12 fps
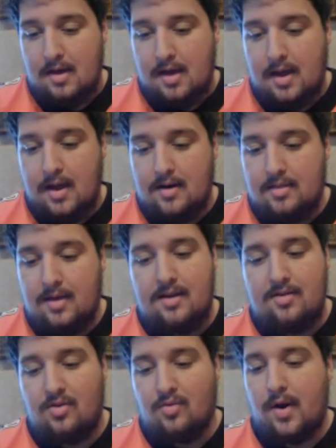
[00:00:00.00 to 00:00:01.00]
And that
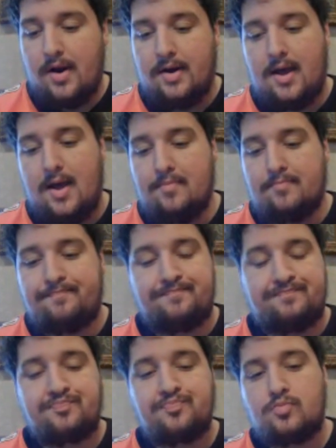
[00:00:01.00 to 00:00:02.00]
is the run game.
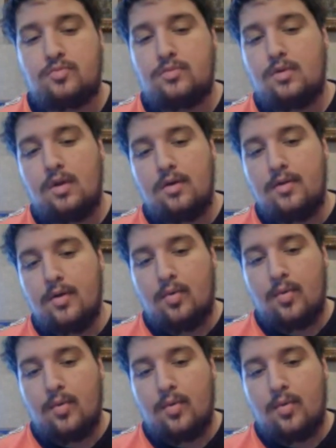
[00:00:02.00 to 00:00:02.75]
The